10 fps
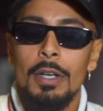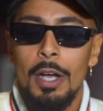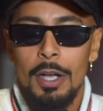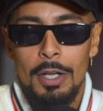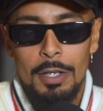
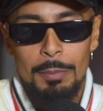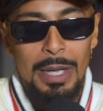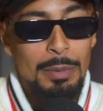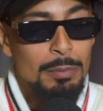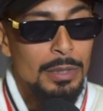
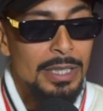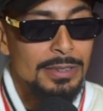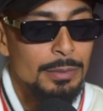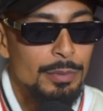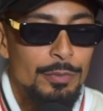I've been
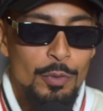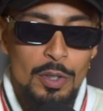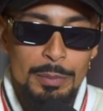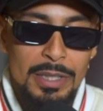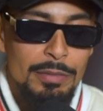blessed to
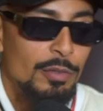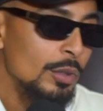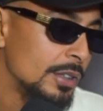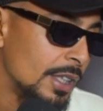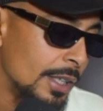perform there
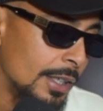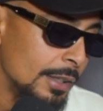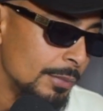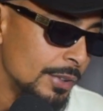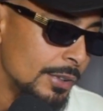4
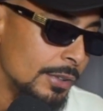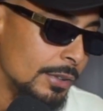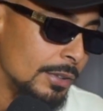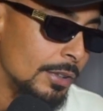times.